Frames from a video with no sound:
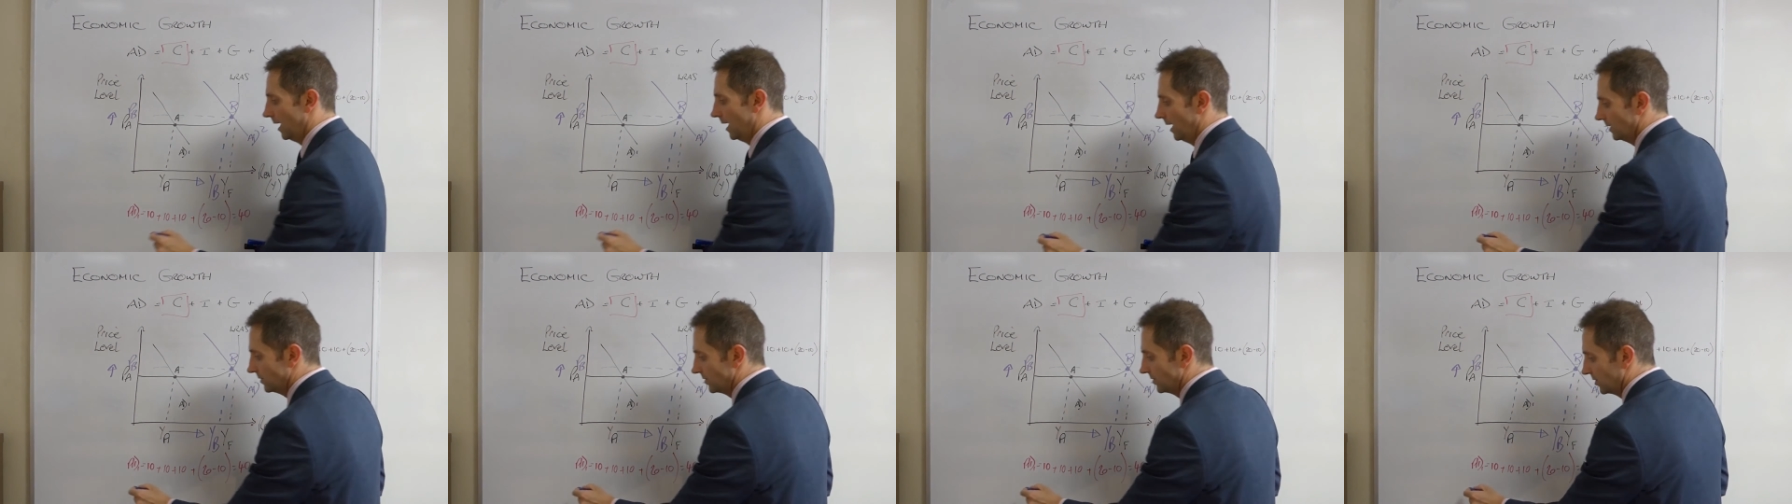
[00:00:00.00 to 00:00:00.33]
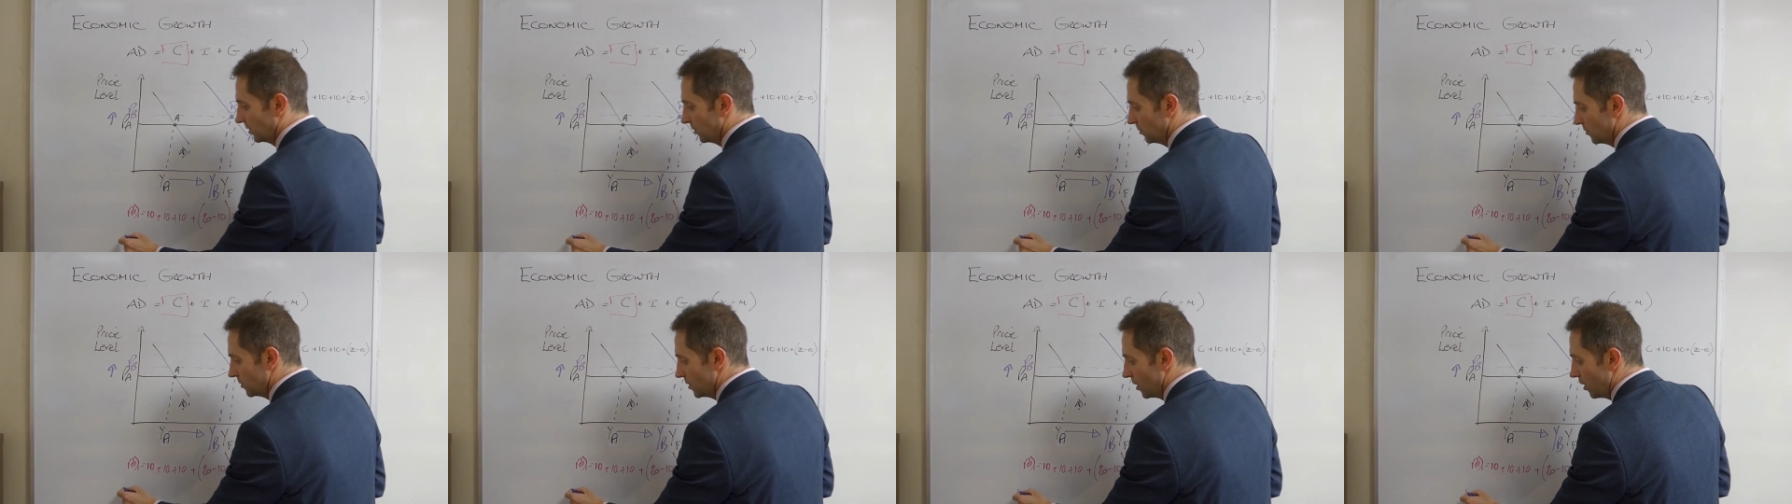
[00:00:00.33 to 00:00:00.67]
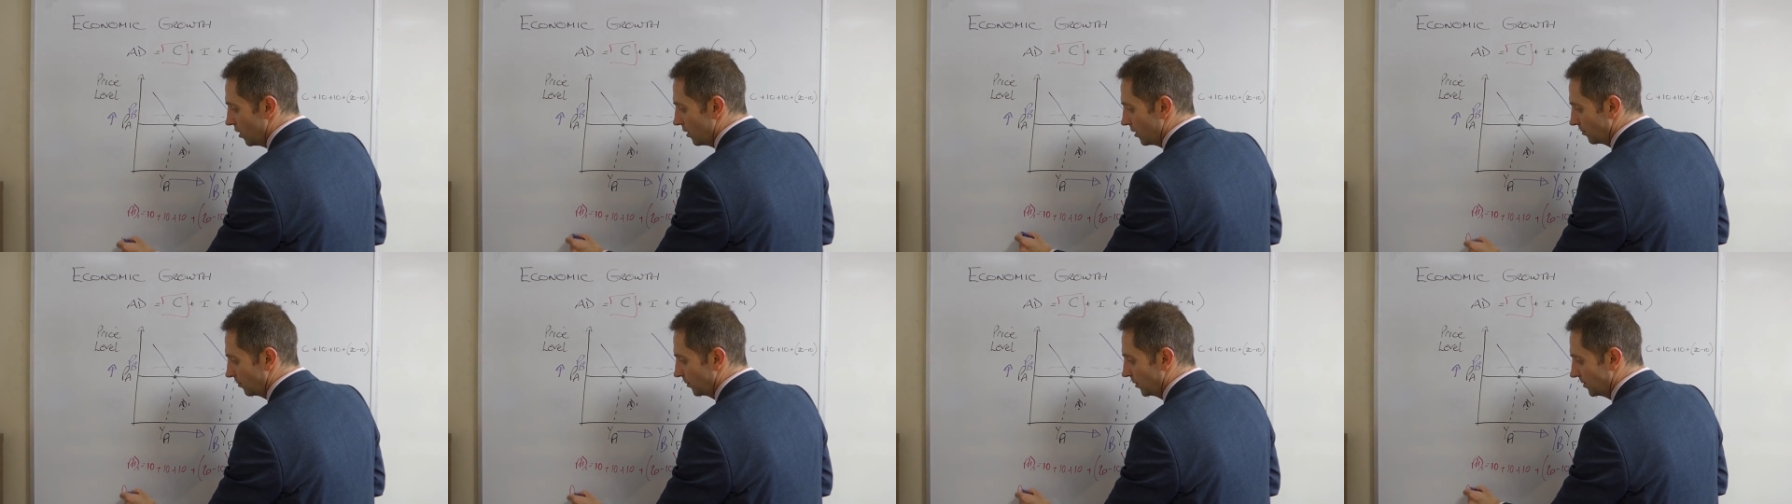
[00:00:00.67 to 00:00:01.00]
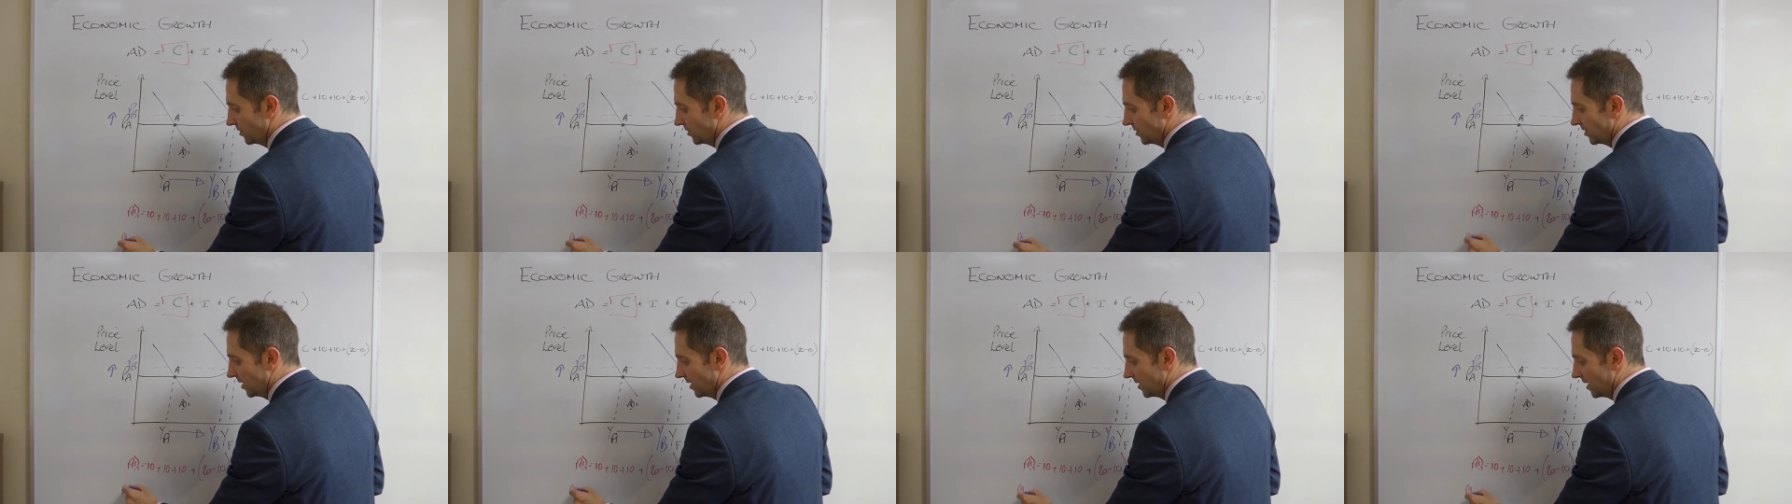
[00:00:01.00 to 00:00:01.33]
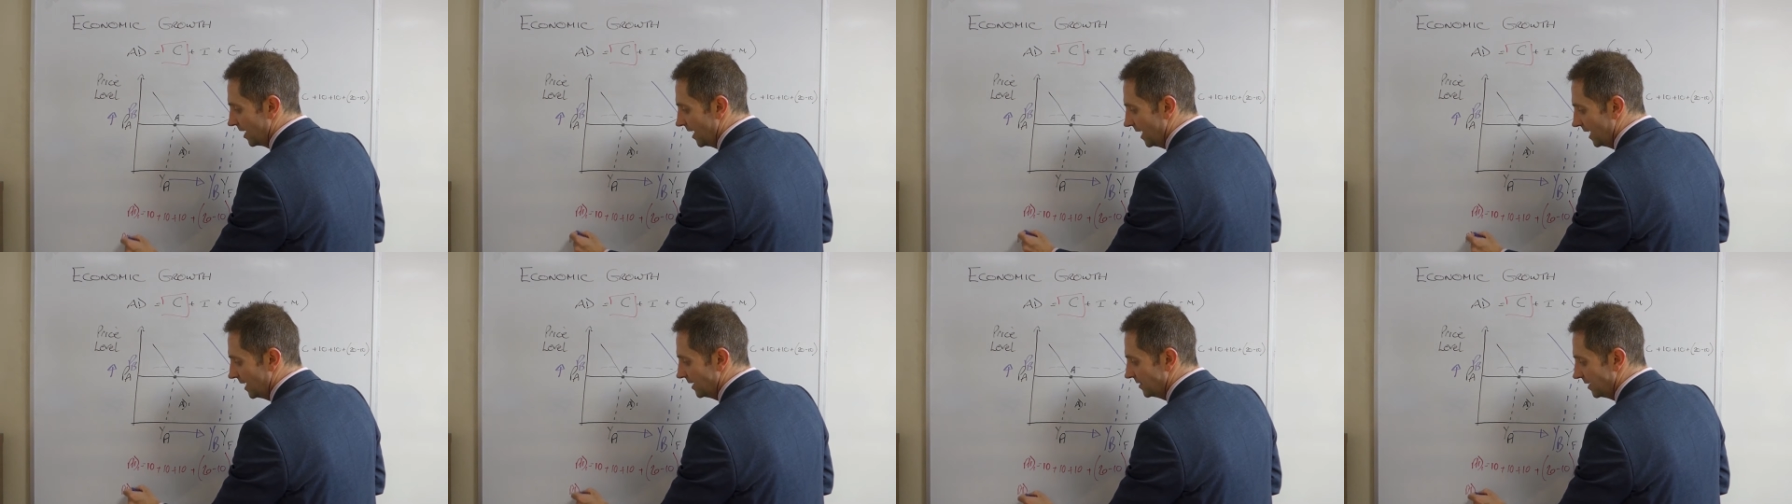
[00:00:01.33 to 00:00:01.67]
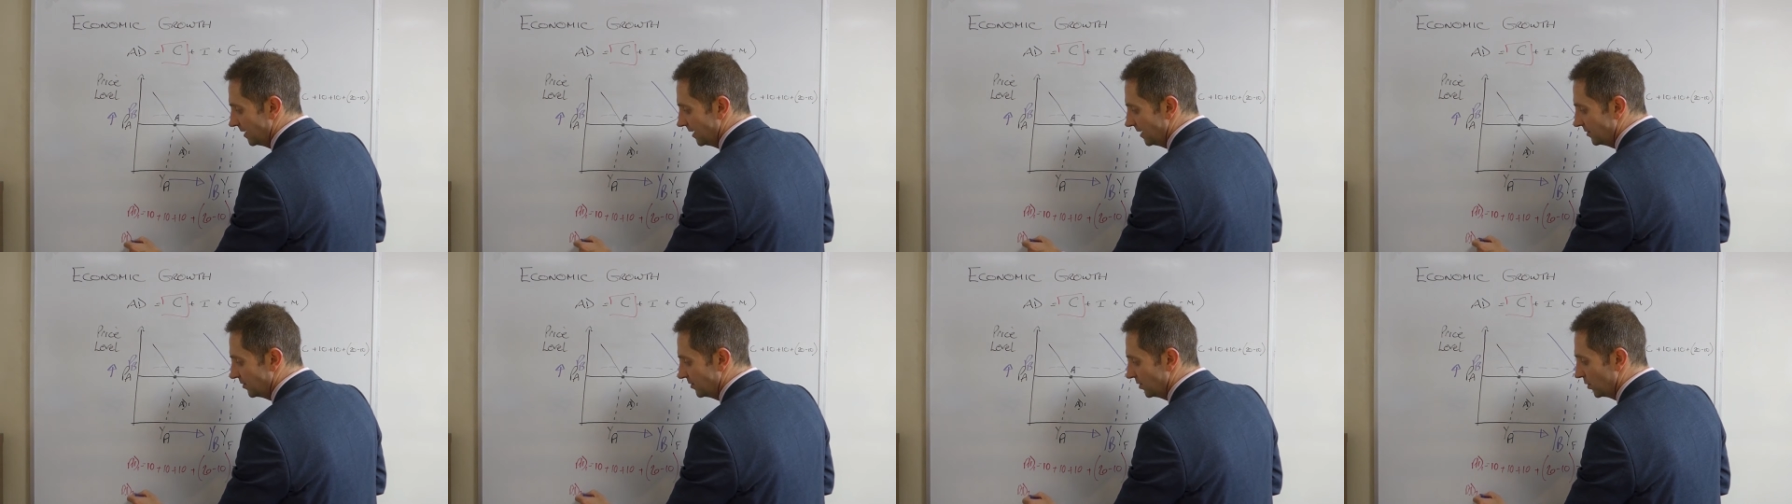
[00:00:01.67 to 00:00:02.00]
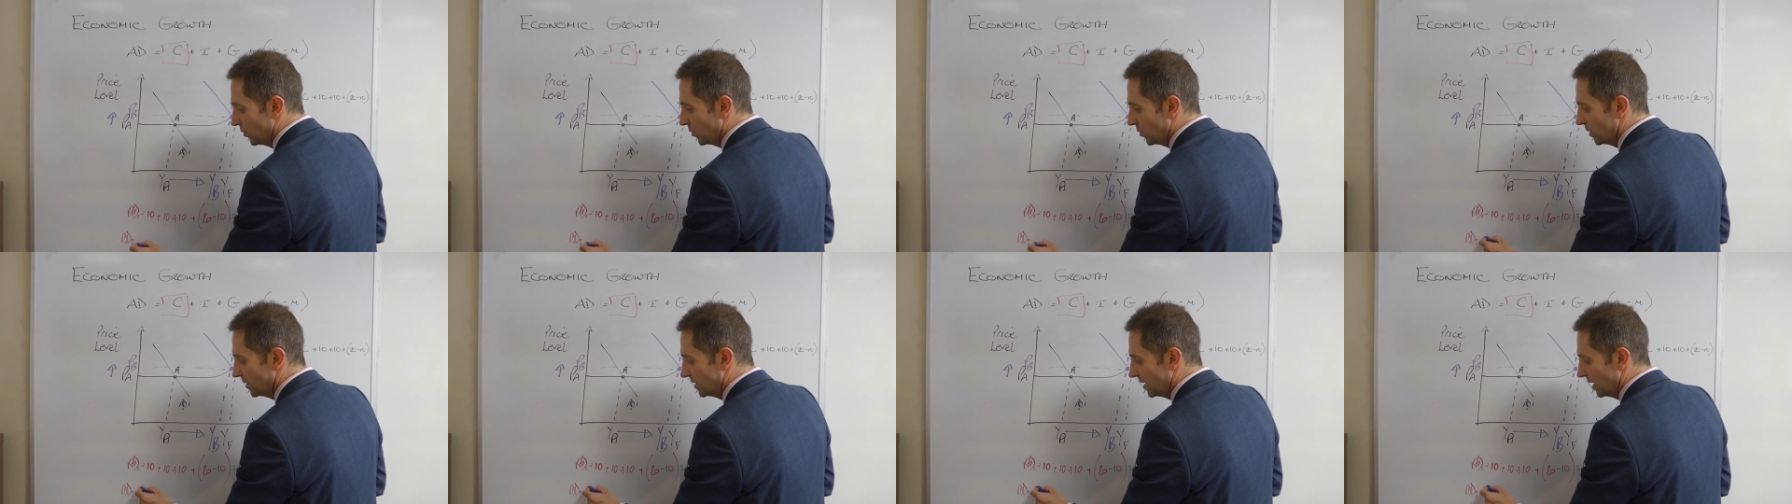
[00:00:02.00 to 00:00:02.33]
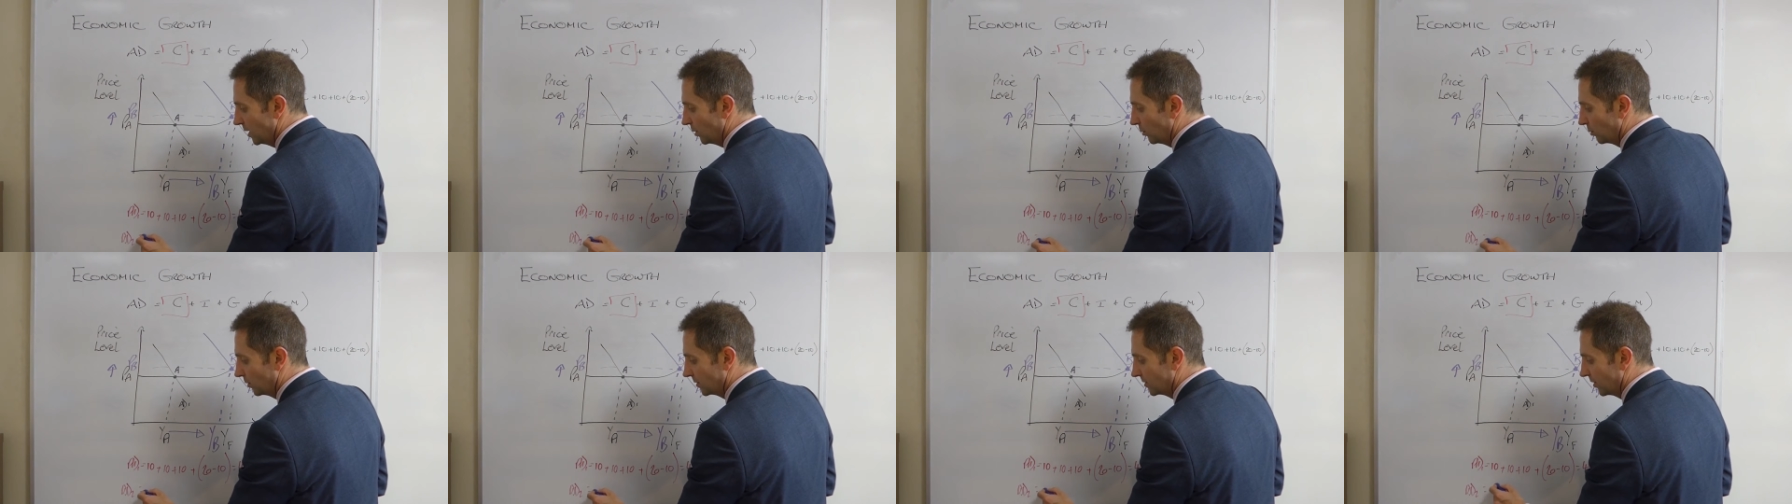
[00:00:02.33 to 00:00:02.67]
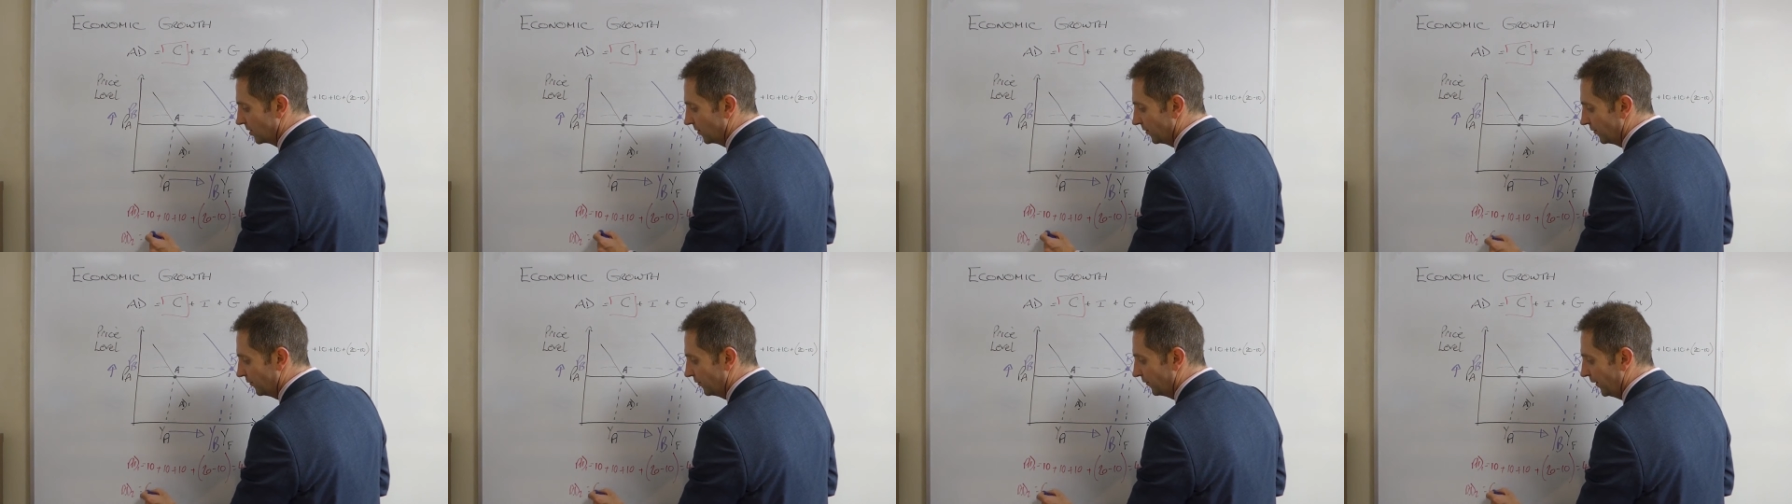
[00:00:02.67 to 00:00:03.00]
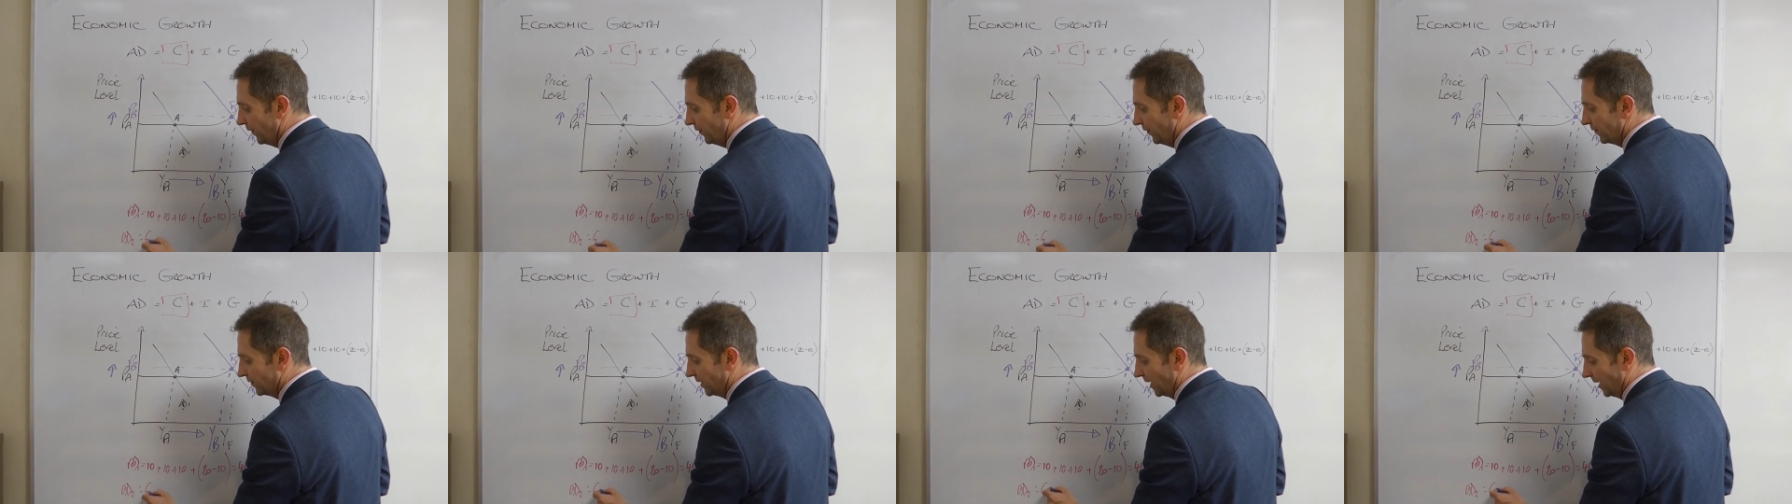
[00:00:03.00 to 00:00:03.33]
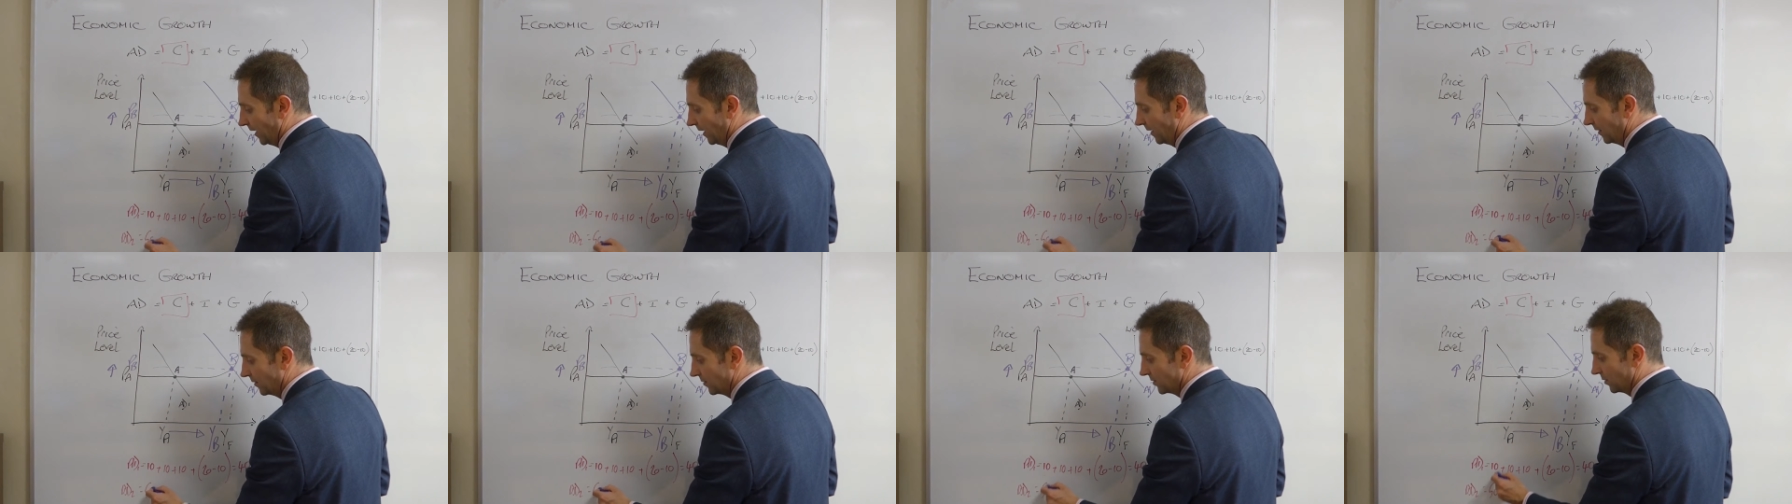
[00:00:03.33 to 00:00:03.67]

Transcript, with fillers: And so now I'm going to say that AD2 is equal to 50.